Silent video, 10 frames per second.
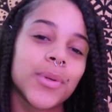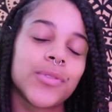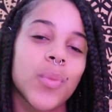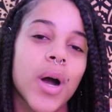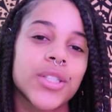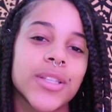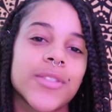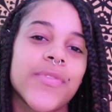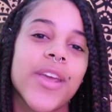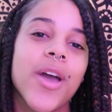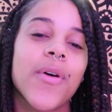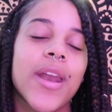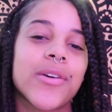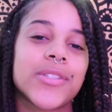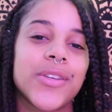so much for watching this video
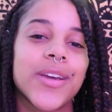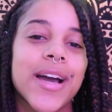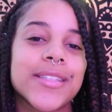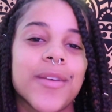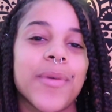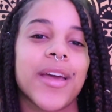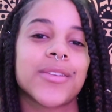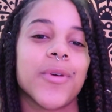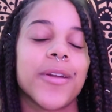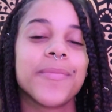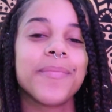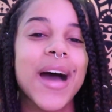and I'll see you guys in my next one.